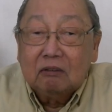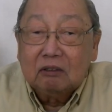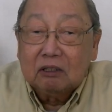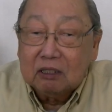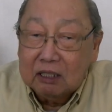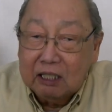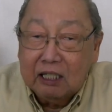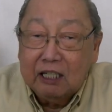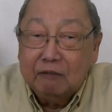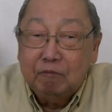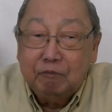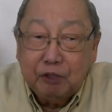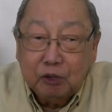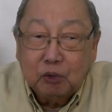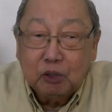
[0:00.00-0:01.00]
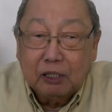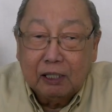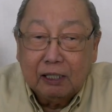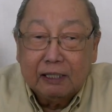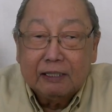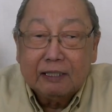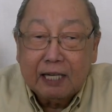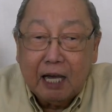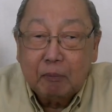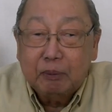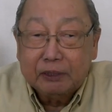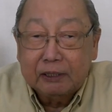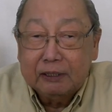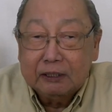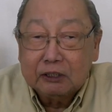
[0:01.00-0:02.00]
slave, feudal and
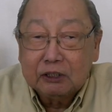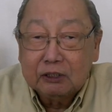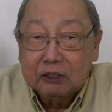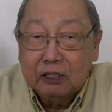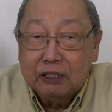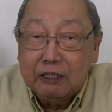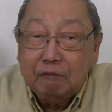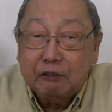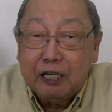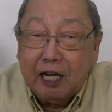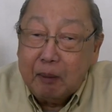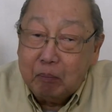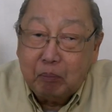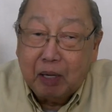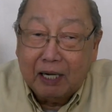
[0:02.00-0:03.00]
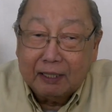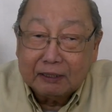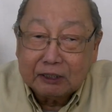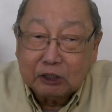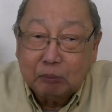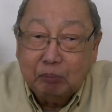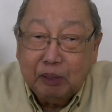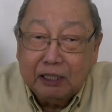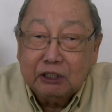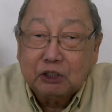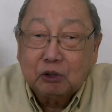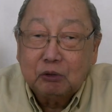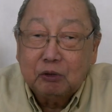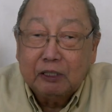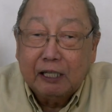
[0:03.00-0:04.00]
capitalist, and even empires
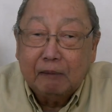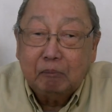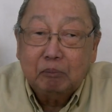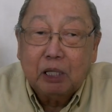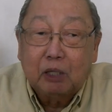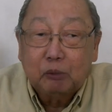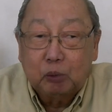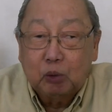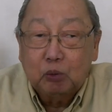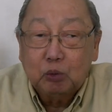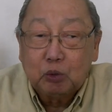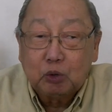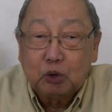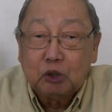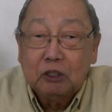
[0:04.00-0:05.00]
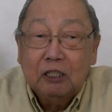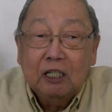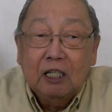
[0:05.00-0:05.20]
based on them arose.